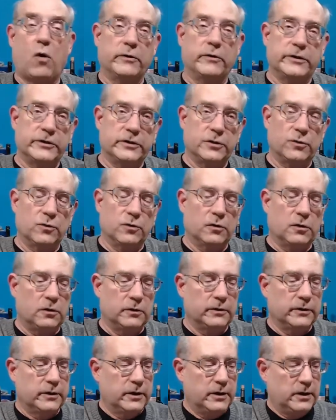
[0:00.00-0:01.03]
Disney
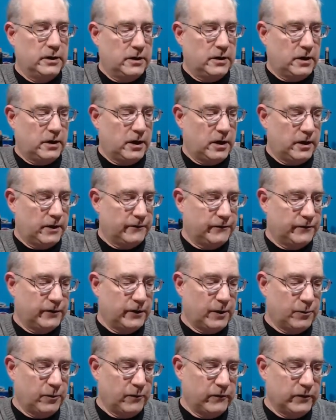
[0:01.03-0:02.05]
World, for a
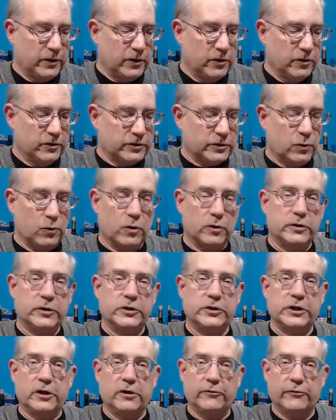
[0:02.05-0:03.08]
number of years. I worked at
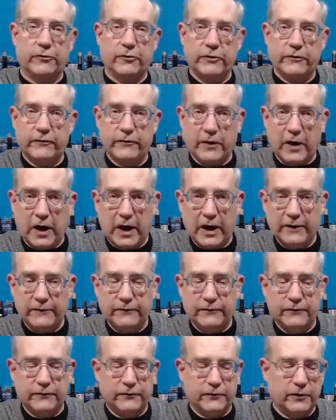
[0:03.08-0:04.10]
Channel 35
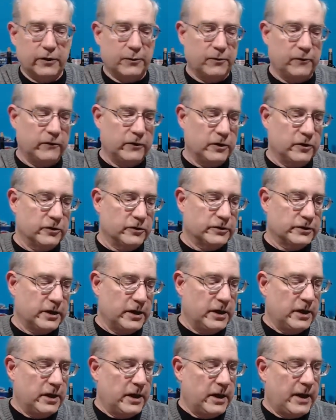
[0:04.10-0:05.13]
for a number of years,
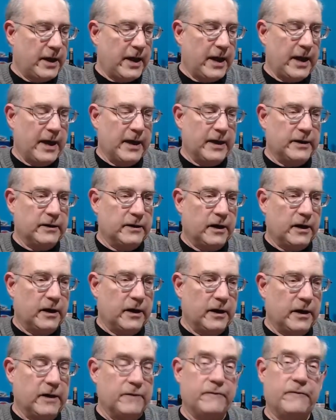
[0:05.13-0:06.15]
and
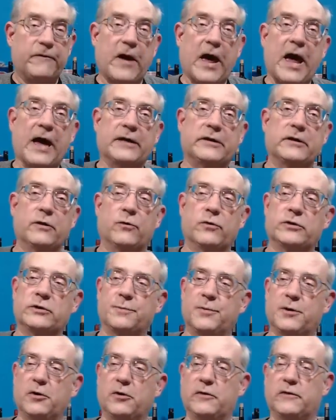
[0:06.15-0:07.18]
in fact, there was a
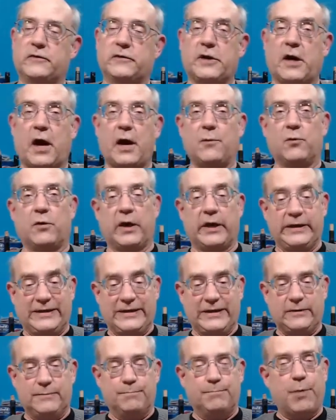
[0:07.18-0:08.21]
period of time when I
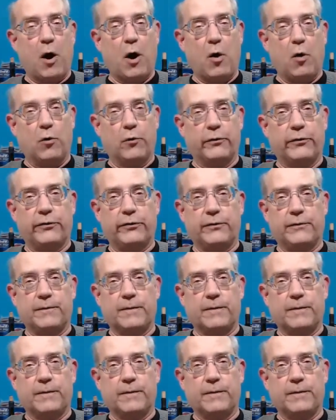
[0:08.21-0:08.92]
did both